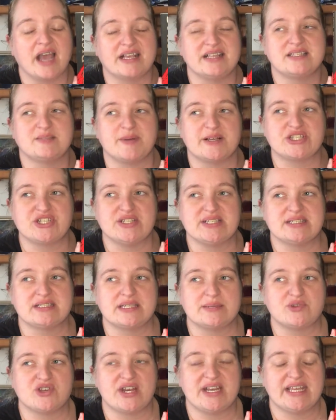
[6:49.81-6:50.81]
especially
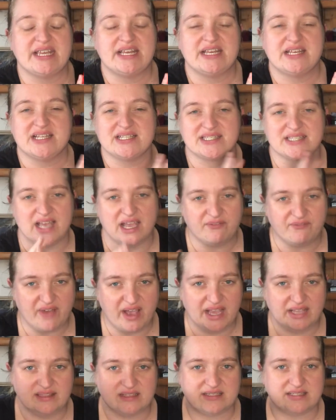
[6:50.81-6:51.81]
since I'm trying to get into
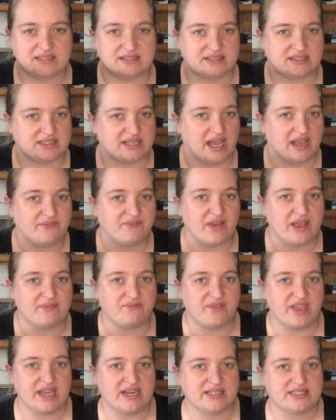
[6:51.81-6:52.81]
sci-fi, and this is a sci-fi
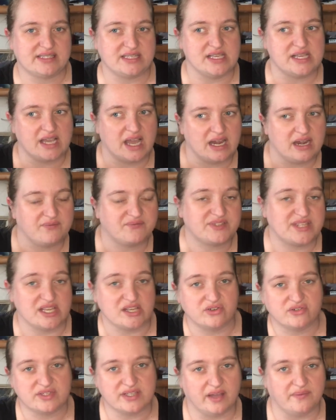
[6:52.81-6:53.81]
fantasy kind of
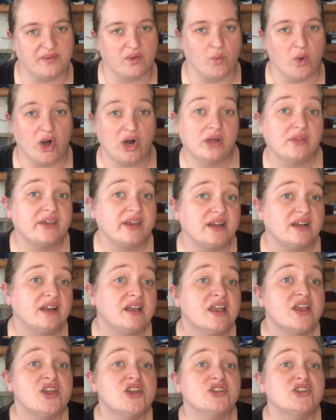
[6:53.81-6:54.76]
teeters on the wall there.